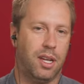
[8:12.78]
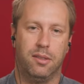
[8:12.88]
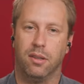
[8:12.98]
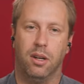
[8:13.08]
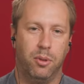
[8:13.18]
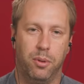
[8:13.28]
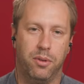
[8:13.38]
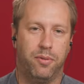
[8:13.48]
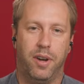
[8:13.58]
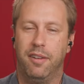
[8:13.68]
I'd solve it
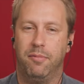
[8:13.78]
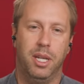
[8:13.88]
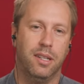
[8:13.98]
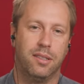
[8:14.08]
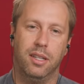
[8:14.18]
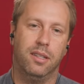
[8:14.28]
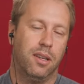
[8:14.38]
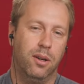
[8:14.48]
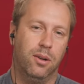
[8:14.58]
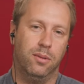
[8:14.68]
within five minutes and they'd
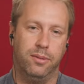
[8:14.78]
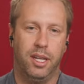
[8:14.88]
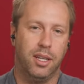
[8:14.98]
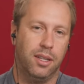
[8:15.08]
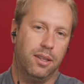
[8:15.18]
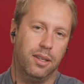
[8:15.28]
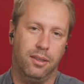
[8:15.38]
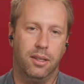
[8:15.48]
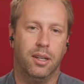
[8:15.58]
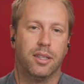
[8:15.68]
say, oh, dang it, like
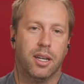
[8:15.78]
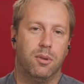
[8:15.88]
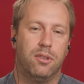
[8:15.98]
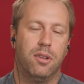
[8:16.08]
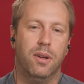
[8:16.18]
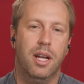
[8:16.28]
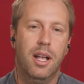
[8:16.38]
you got that one too.